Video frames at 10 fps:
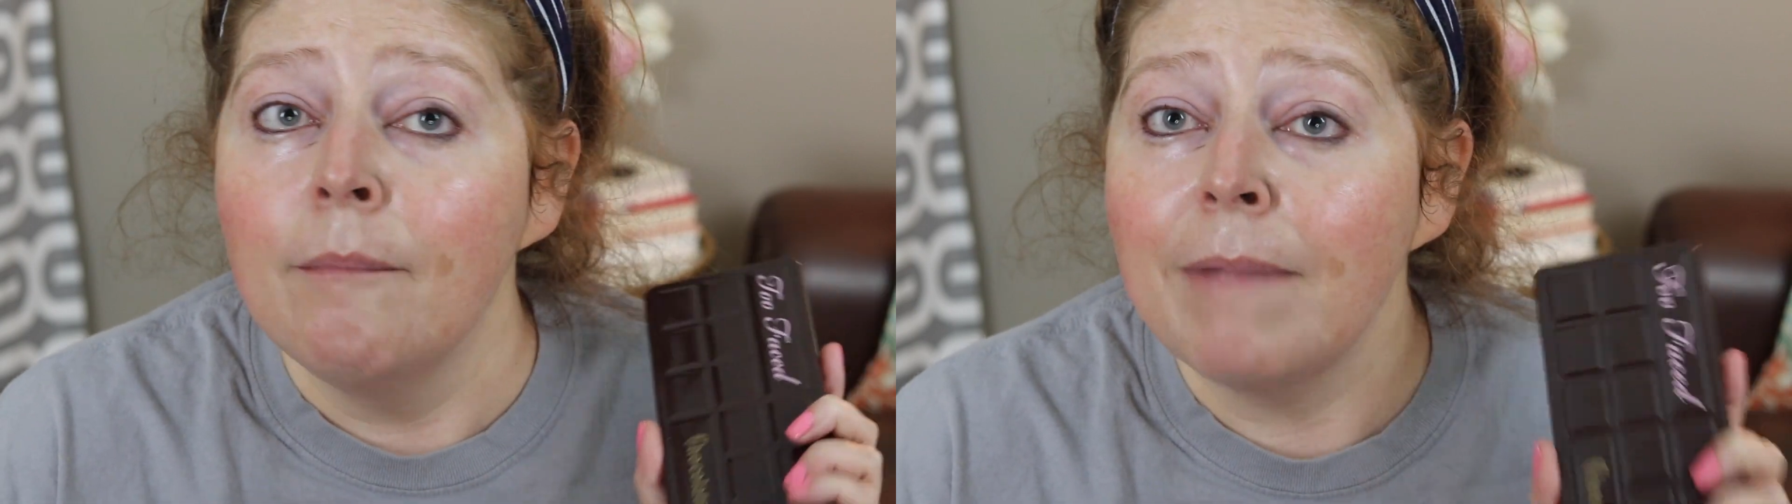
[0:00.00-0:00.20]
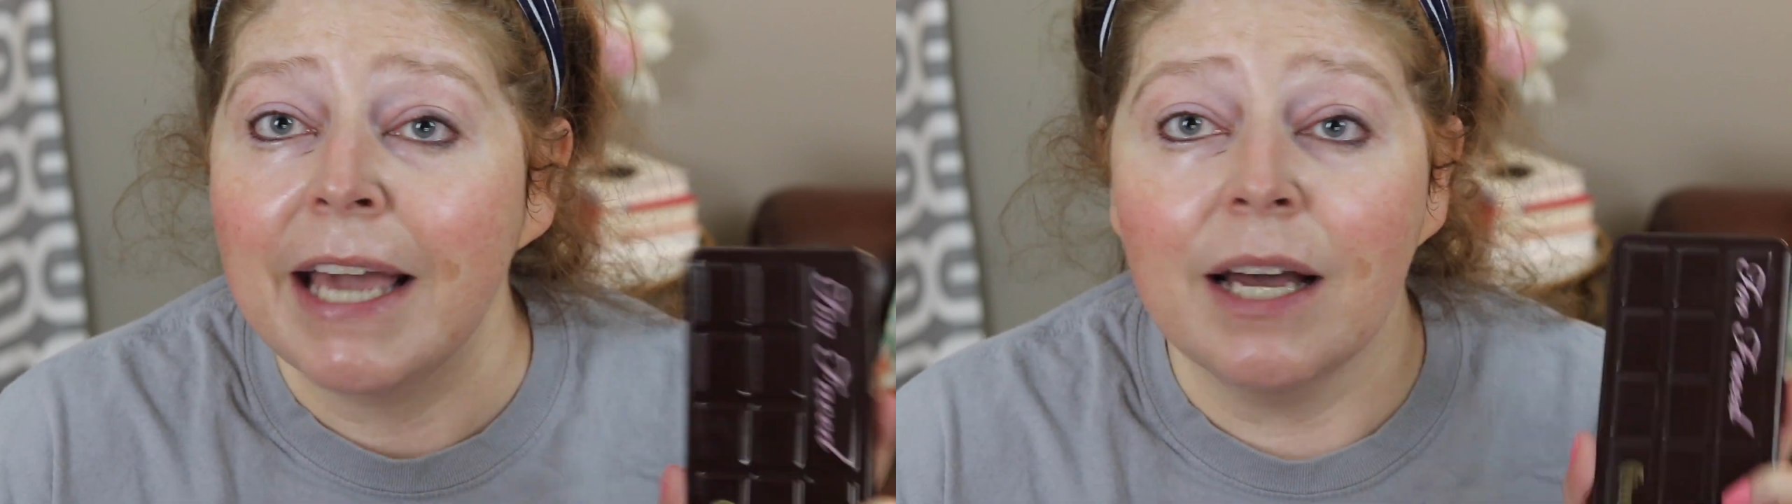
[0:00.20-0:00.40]

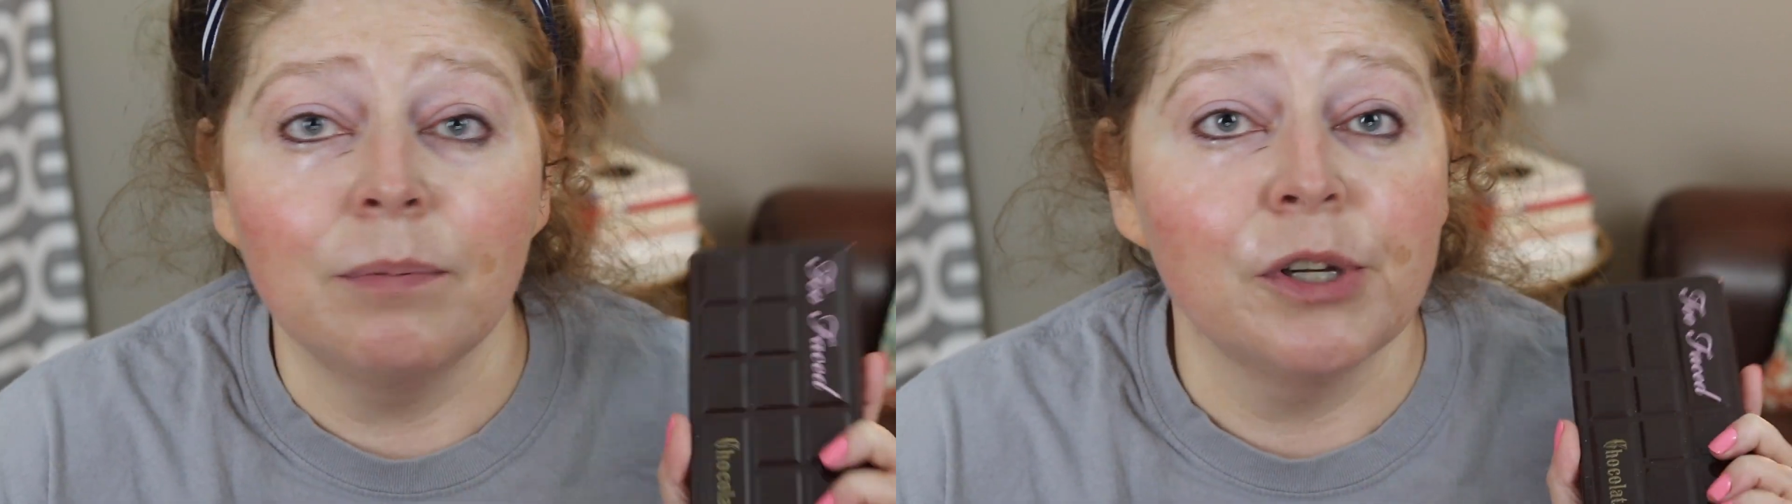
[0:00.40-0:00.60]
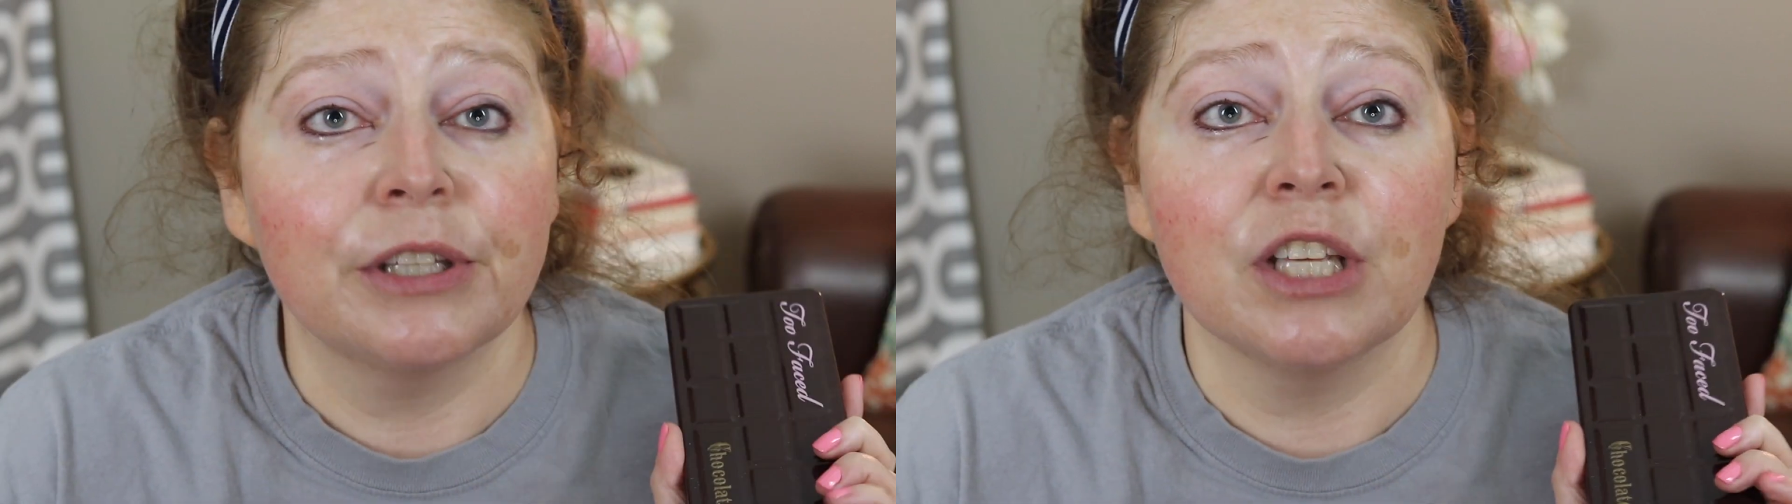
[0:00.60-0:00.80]

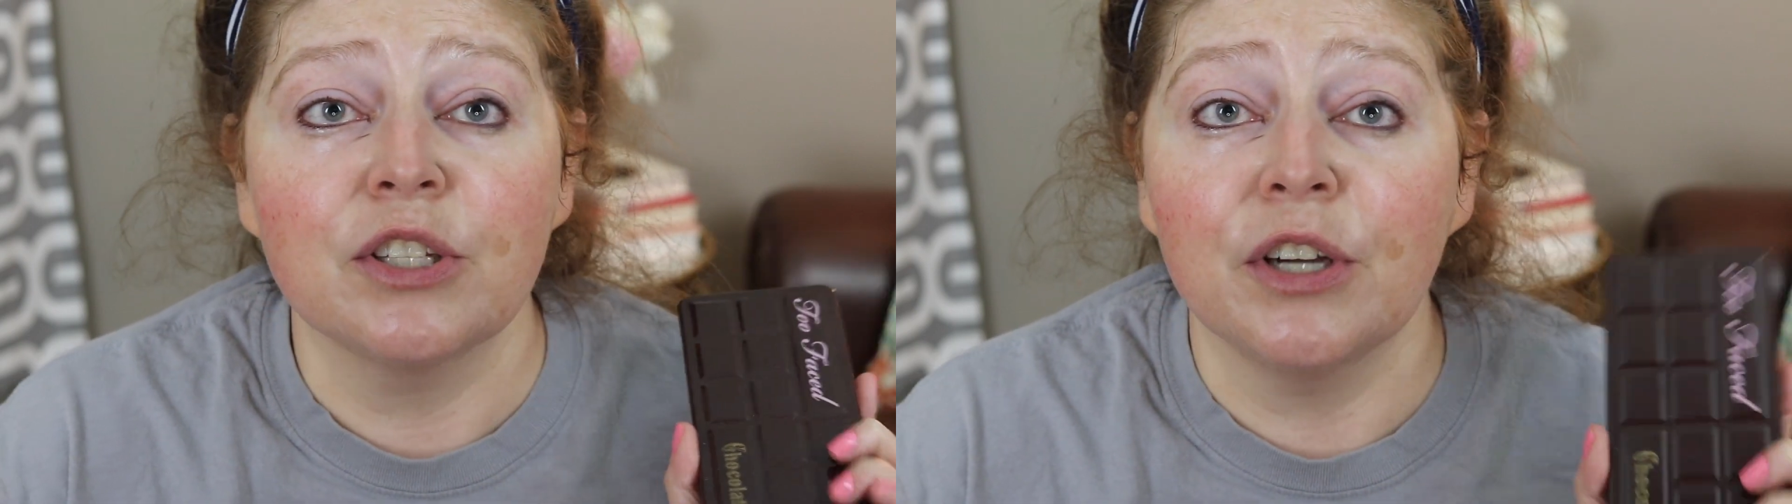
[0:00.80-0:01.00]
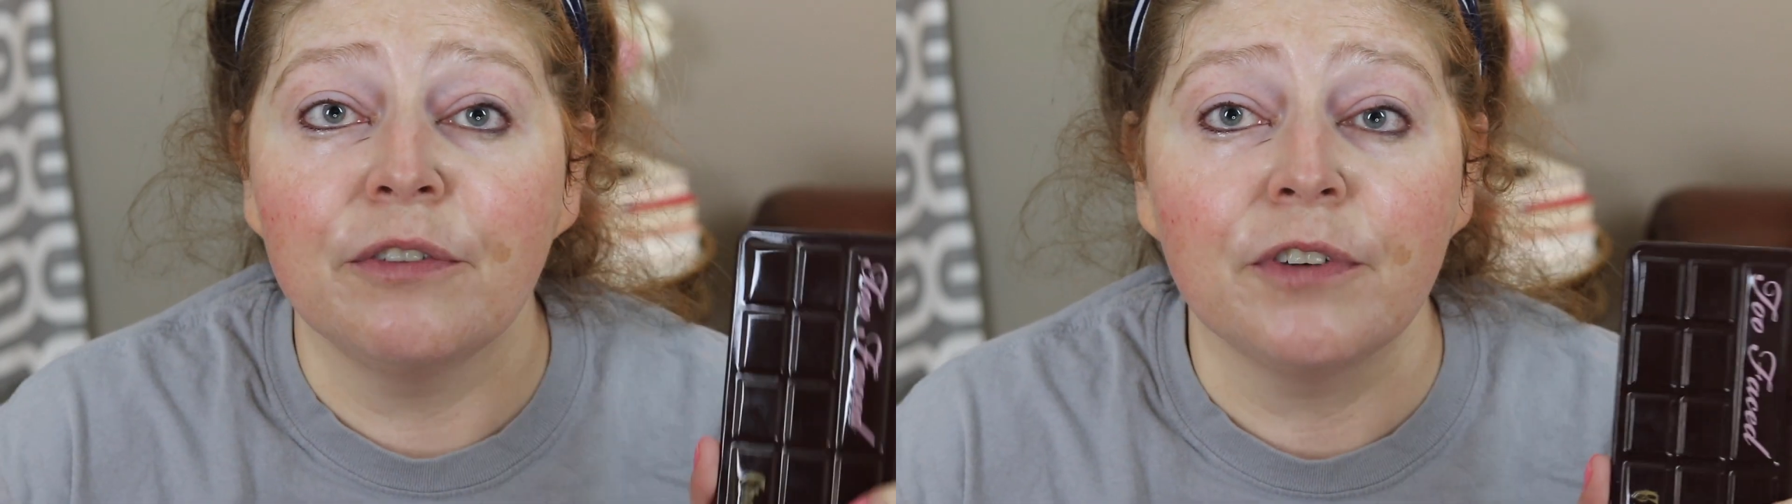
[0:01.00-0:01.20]
makeup look
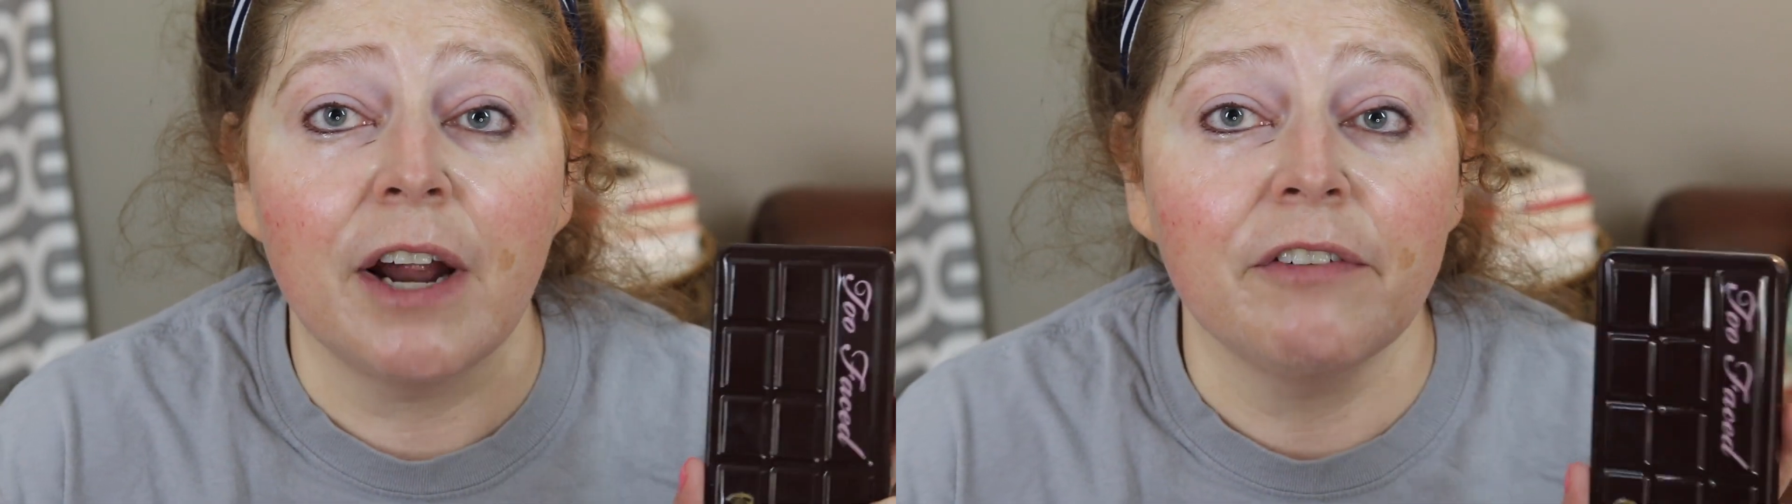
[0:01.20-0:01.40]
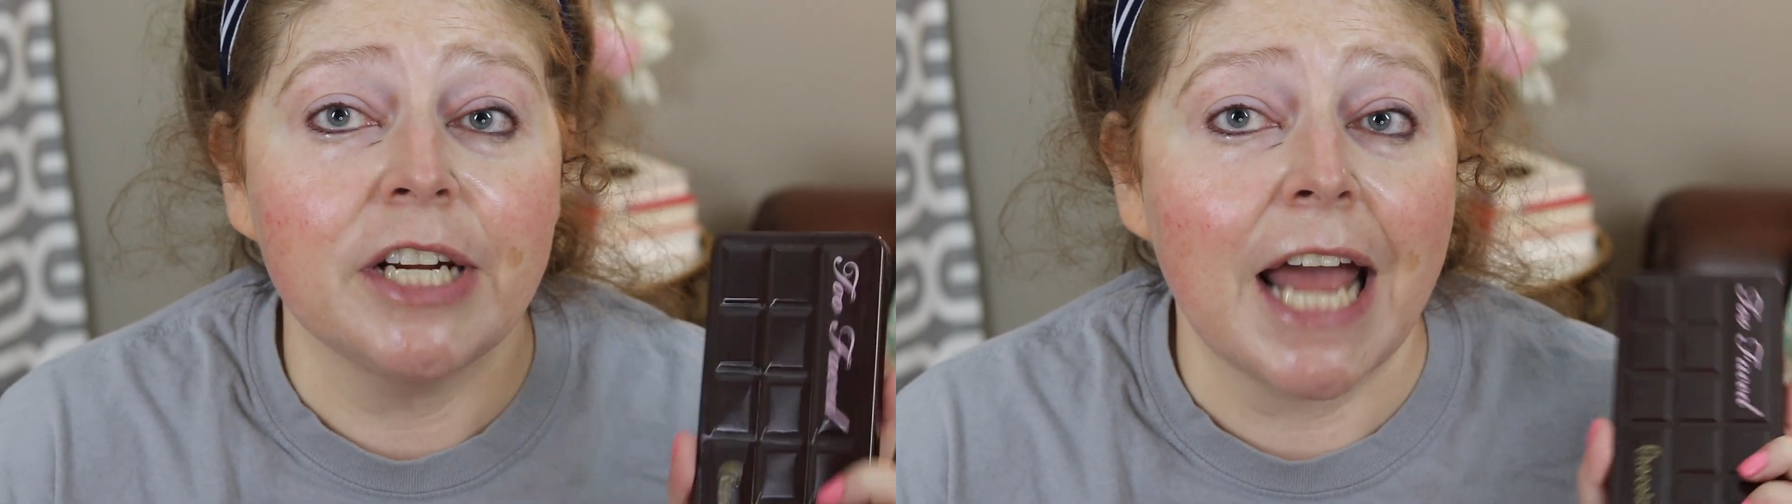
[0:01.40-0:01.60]
that's good for
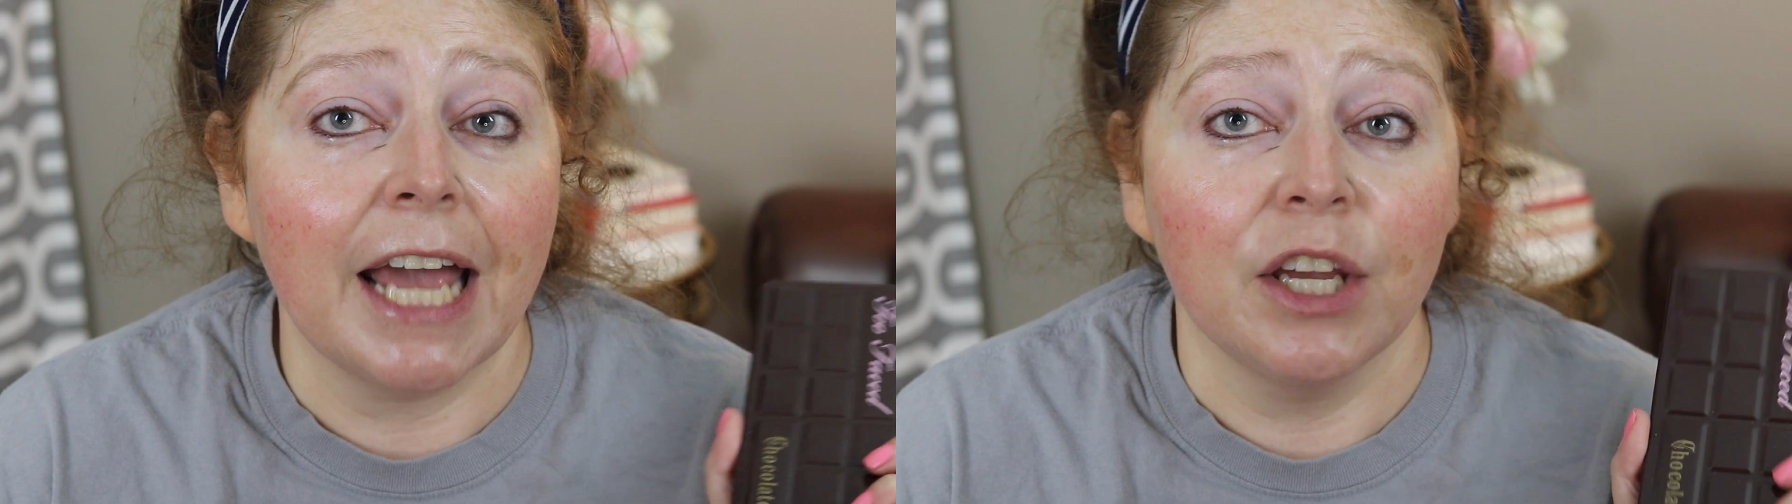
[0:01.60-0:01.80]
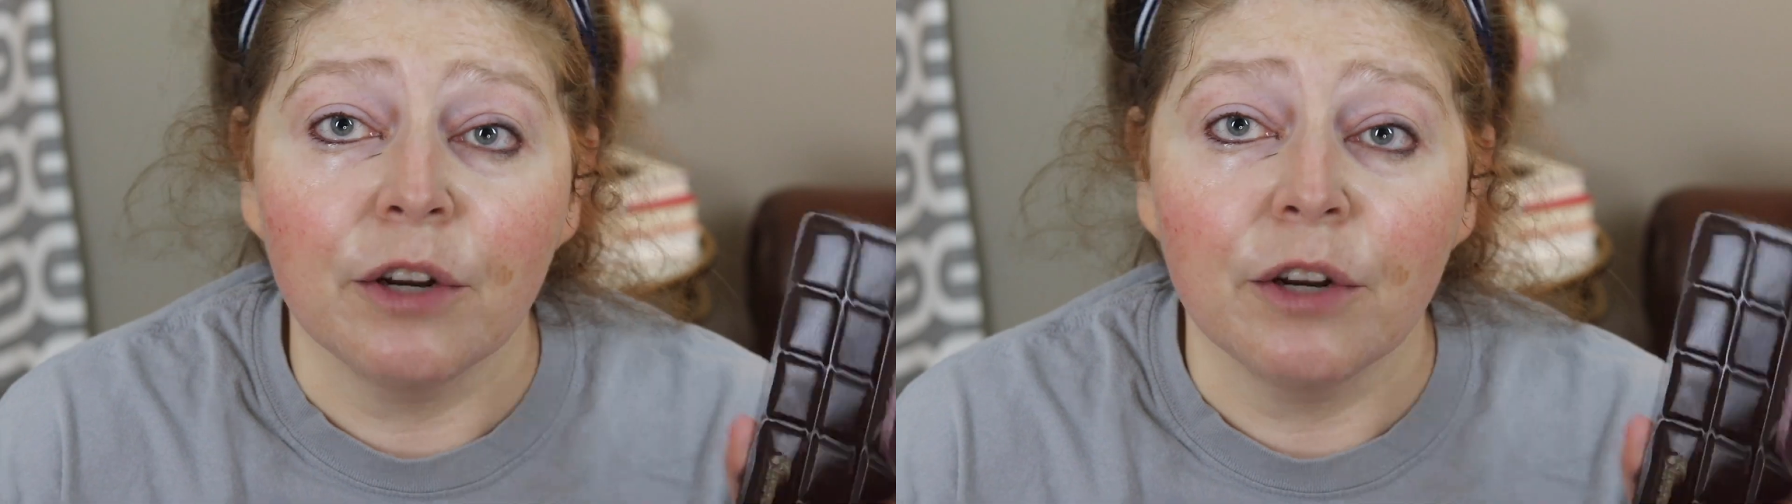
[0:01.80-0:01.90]
every day,